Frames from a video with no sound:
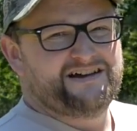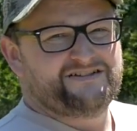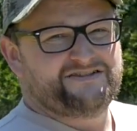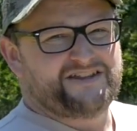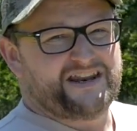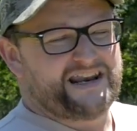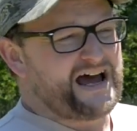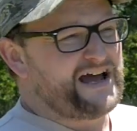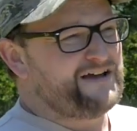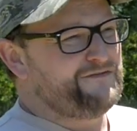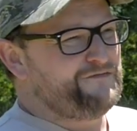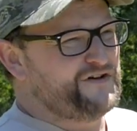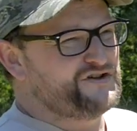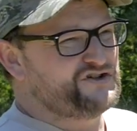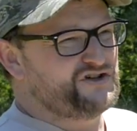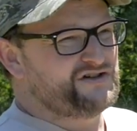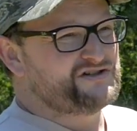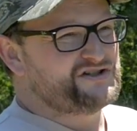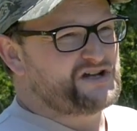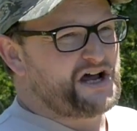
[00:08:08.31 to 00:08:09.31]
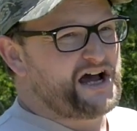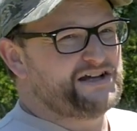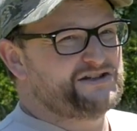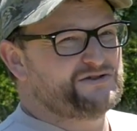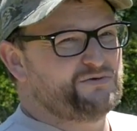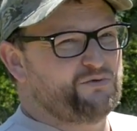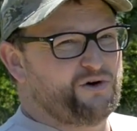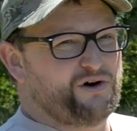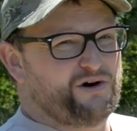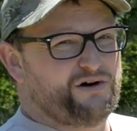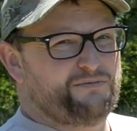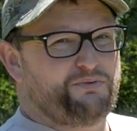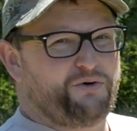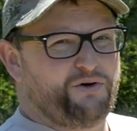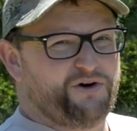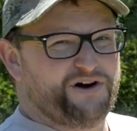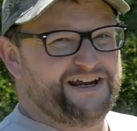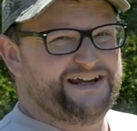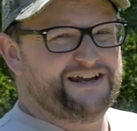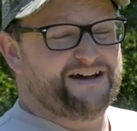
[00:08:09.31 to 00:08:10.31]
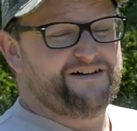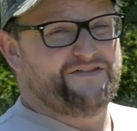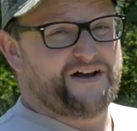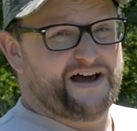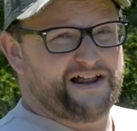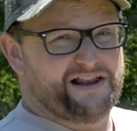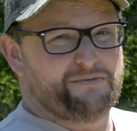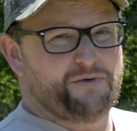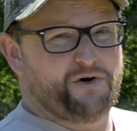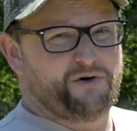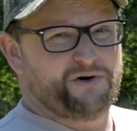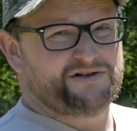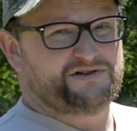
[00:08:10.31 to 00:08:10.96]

the Night Fision sights were pretty available